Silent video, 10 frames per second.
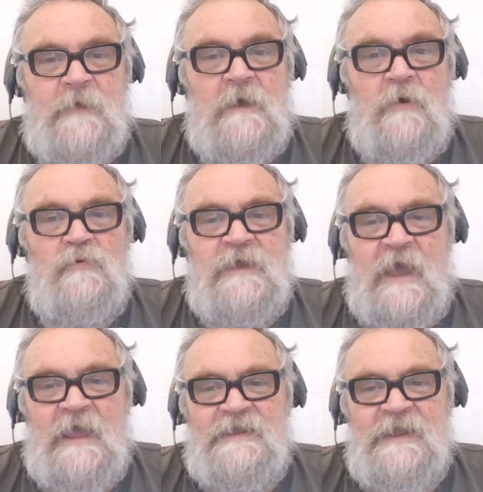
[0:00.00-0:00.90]

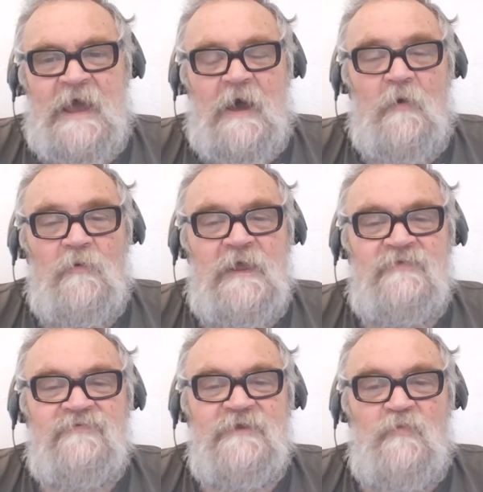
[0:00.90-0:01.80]
Okay, now
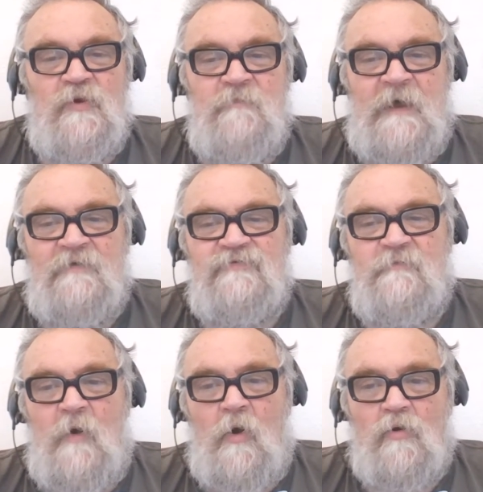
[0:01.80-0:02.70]
let's see, what about
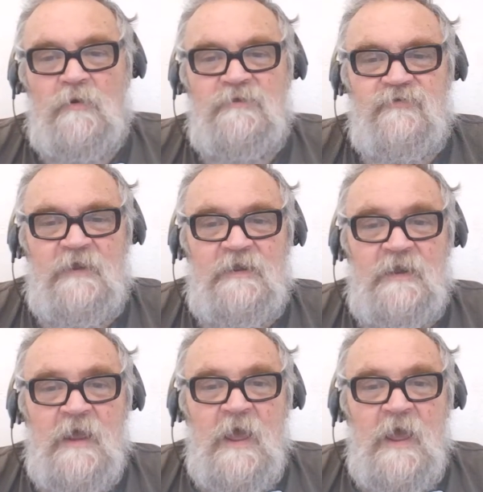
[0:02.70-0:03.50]
some origin?